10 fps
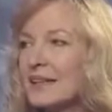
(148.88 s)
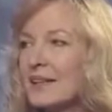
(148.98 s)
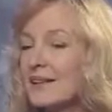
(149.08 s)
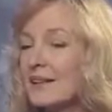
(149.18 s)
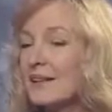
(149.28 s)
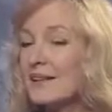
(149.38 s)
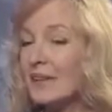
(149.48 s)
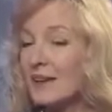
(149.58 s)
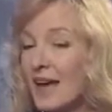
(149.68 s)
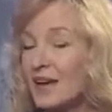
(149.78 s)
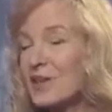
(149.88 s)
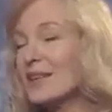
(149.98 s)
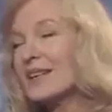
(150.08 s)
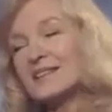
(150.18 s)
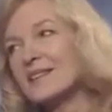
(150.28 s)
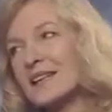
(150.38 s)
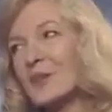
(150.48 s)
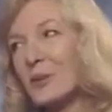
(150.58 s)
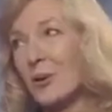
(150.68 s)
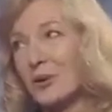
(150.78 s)
that actually isn't
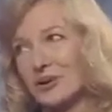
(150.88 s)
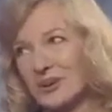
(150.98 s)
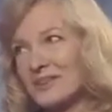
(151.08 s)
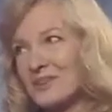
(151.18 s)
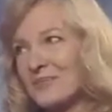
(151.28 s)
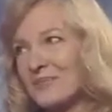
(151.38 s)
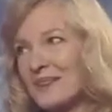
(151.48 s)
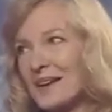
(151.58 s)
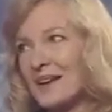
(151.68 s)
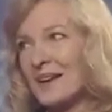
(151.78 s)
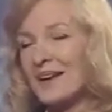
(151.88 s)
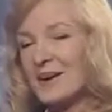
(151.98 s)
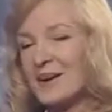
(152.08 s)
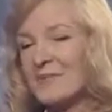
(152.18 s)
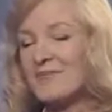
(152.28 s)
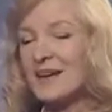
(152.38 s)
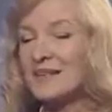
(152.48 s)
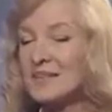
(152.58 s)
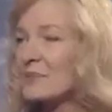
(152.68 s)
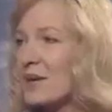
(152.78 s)
in the product.
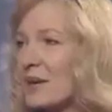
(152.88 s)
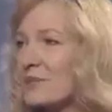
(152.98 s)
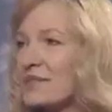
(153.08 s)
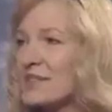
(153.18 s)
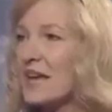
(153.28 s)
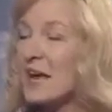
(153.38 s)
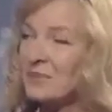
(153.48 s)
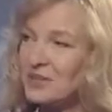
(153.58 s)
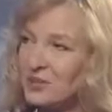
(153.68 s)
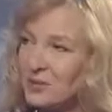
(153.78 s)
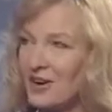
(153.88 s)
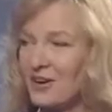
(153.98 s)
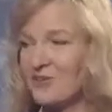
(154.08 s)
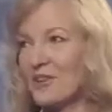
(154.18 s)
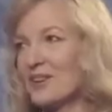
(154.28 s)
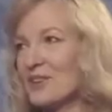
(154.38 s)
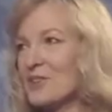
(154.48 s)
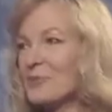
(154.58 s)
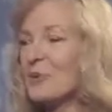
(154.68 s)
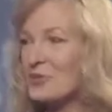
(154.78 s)
And sometimes this can be to our
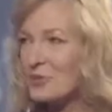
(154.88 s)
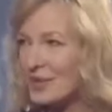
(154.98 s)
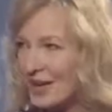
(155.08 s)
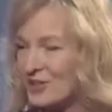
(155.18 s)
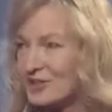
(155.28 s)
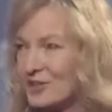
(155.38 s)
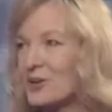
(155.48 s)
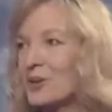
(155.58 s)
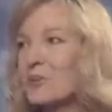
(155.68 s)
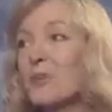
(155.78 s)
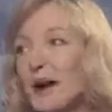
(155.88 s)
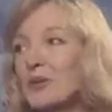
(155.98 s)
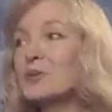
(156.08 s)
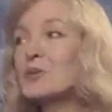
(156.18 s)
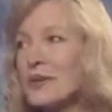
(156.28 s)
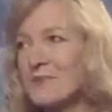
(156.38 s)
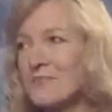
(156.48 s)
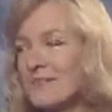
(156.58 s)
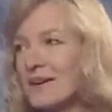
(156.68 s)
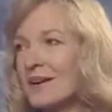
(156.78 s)
advantage because we like to buy a
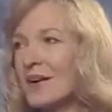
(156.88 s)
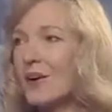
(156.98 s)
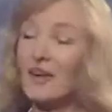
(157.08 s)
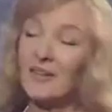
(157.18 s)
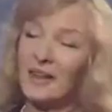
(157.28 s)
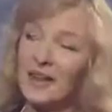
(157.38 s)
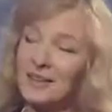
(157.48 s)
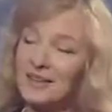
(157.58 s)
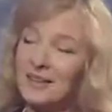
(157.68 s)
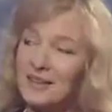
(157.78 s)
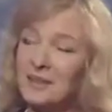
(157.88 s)
dream. On the other hand, it can